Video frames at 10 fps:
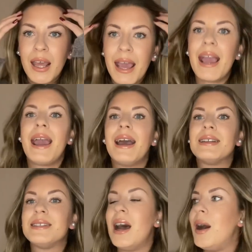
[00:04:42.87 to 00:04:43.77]

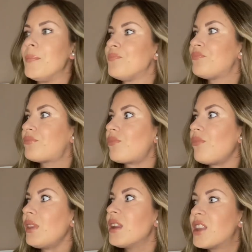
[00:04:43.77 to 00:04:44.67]
And um,
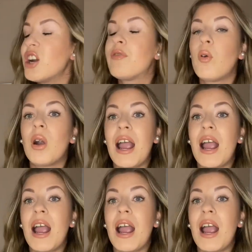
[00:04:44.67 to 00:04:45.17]
therefore,